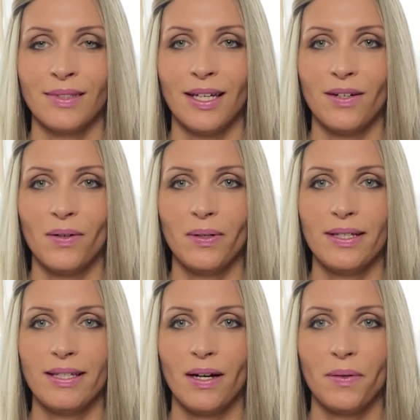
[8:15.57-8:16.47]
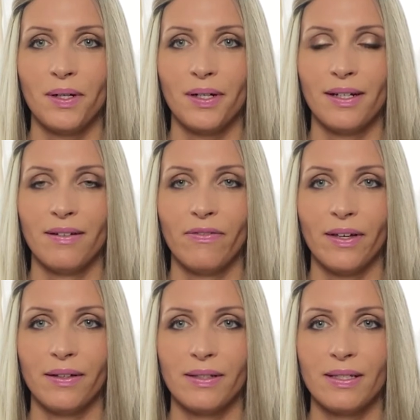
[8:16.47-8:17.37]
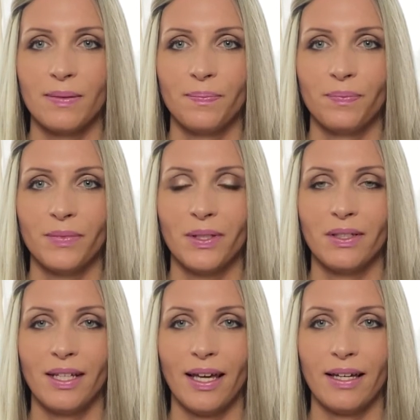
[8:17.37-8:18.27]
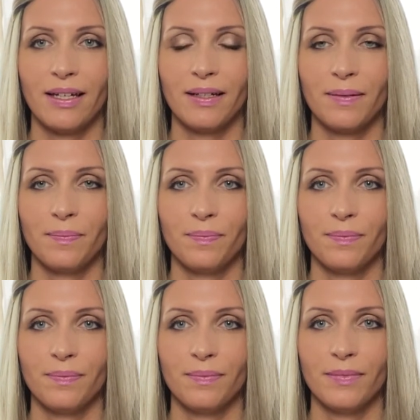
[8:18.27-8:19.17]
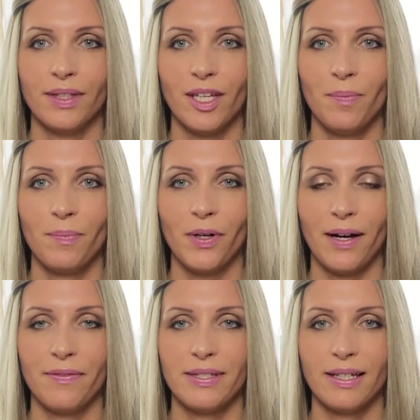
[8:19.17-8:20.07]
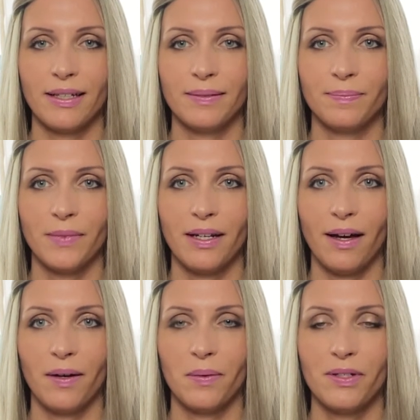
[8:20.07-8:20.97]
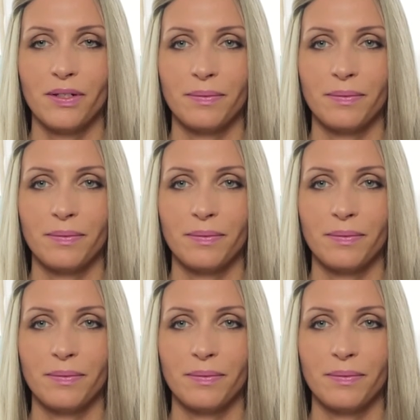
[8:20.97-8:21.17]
And notice how good it feels to take deep breaths in and out.